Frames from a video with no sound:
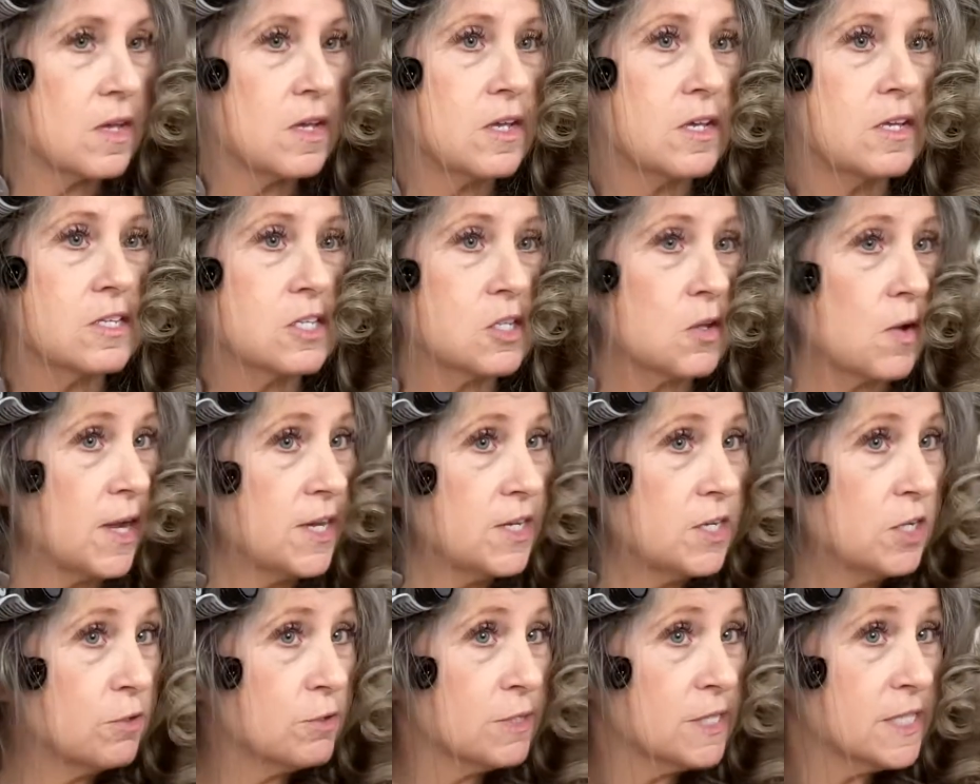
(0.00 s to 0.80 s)
So I
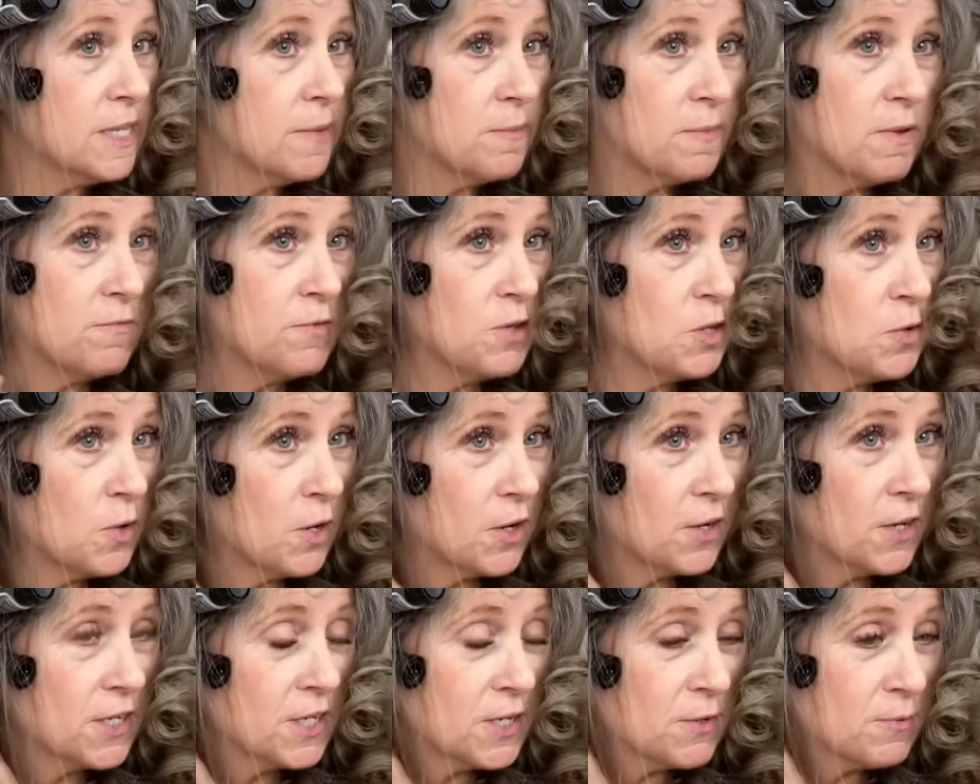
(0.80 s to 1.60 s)
know some of you
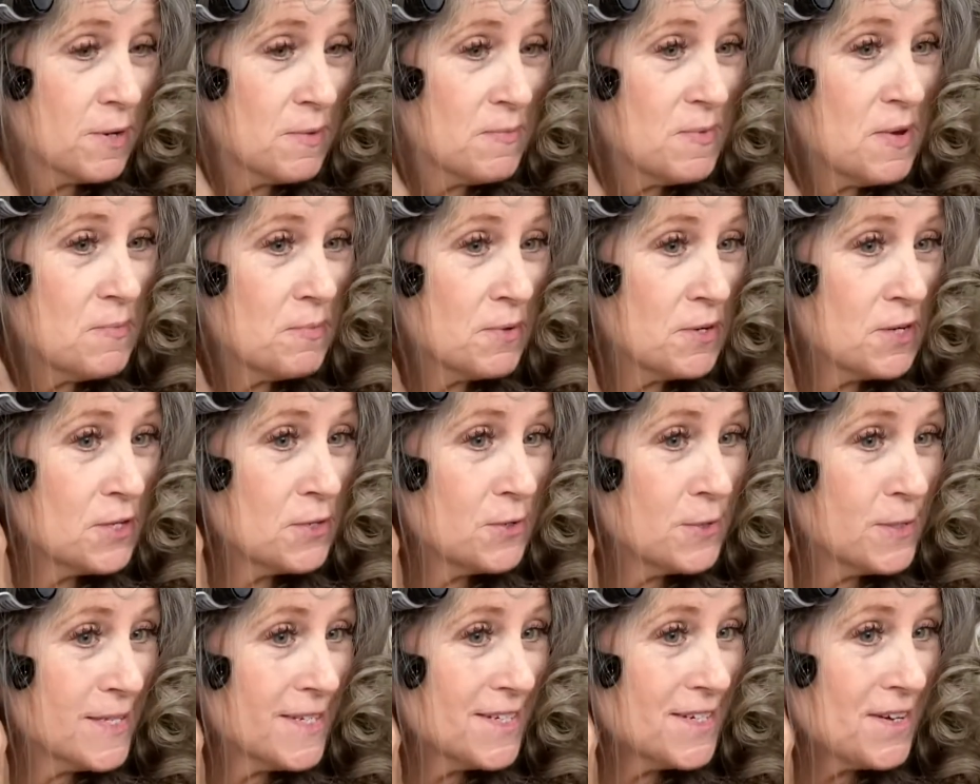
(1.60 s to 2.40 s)
are going to remember
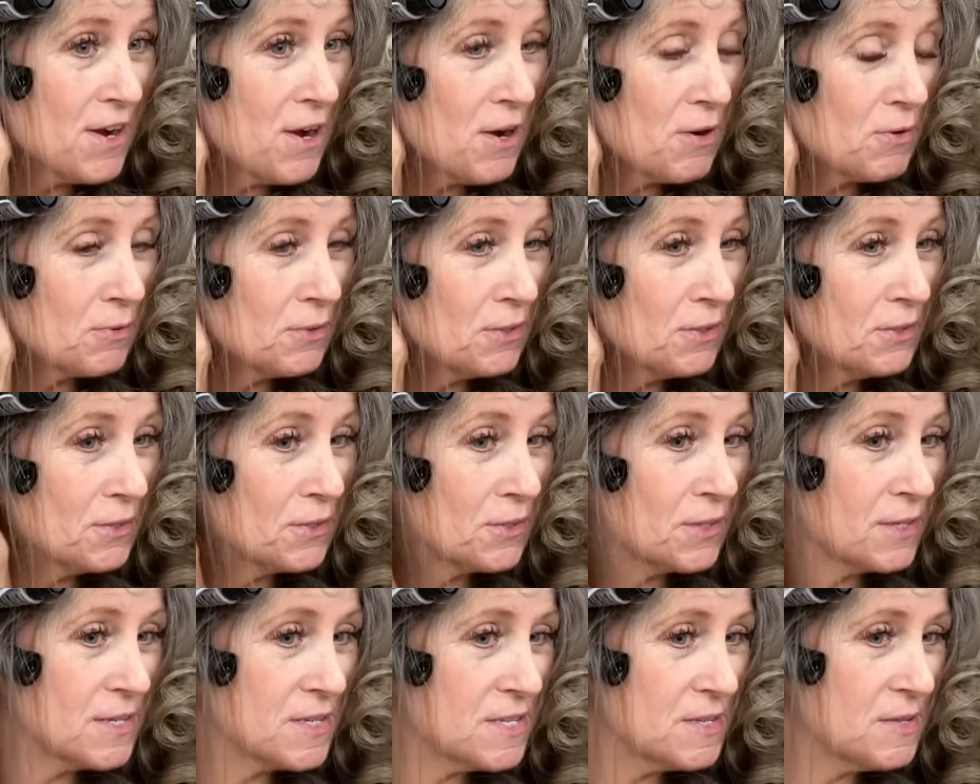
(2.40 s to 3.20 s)
using hot
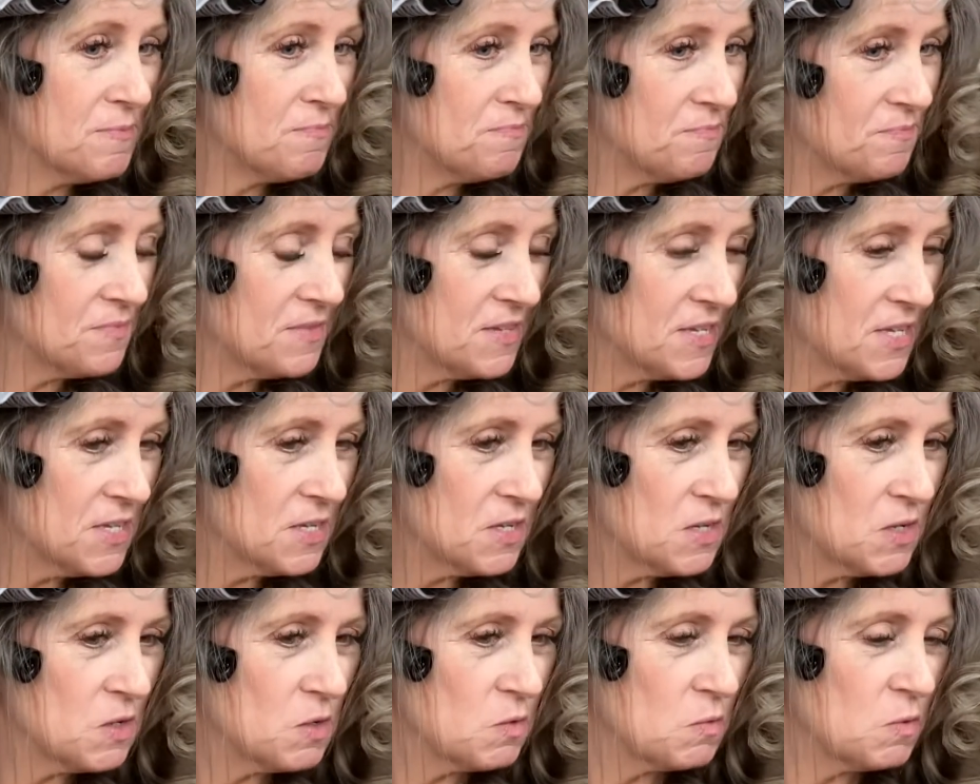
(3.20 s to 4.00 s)
rollers
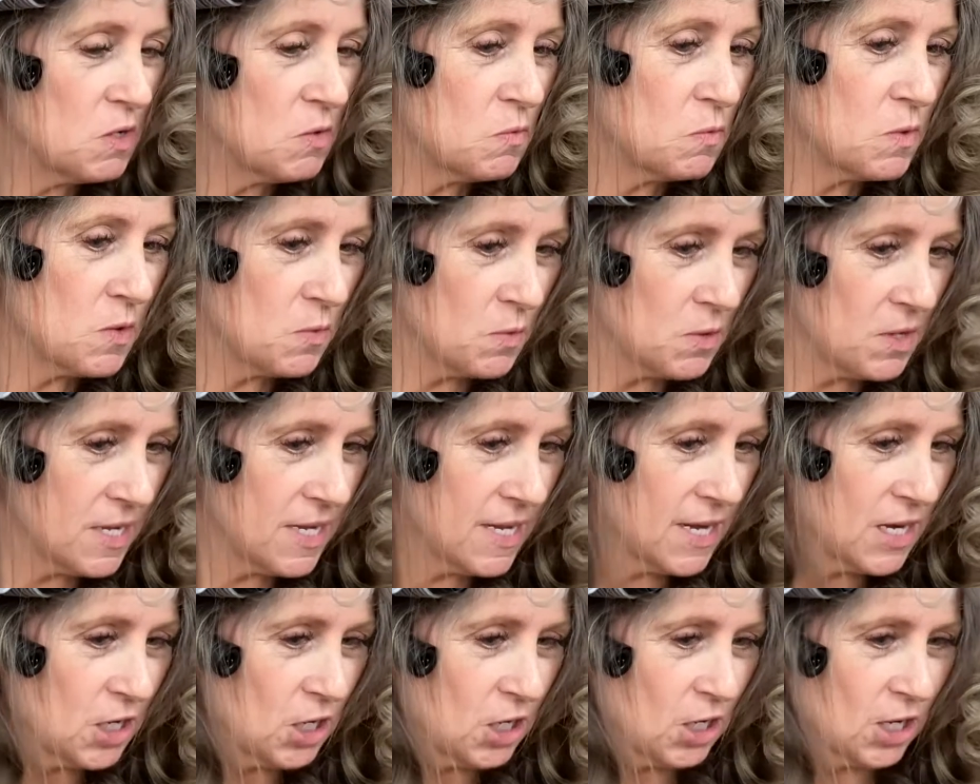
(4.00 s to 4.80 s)
when we were
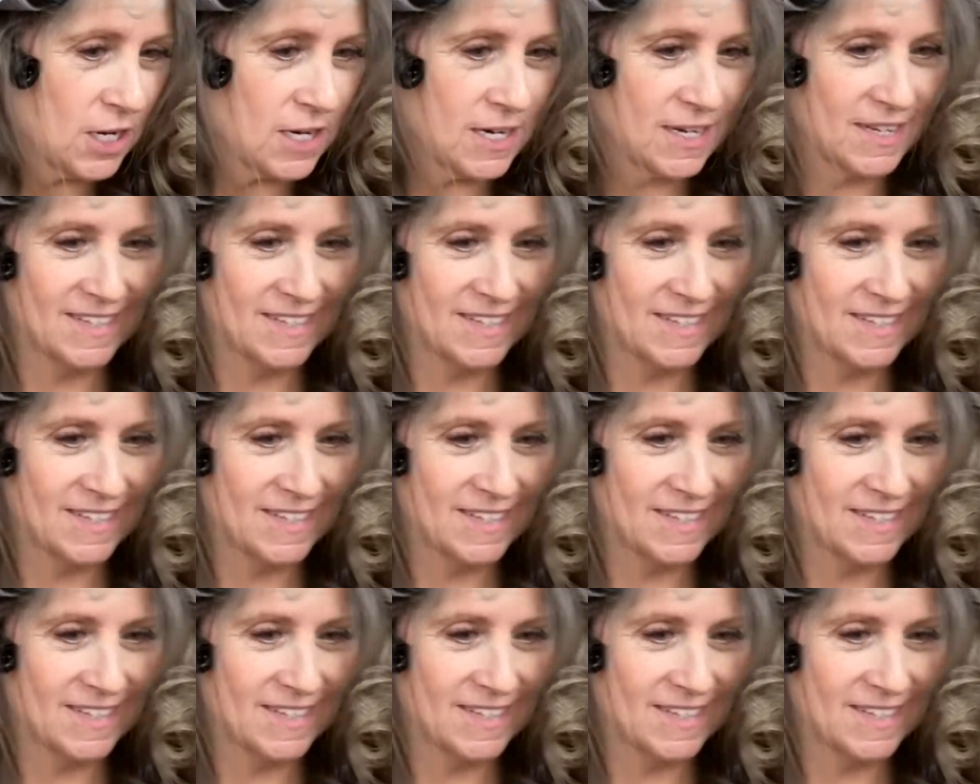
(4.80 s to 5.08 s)
younger.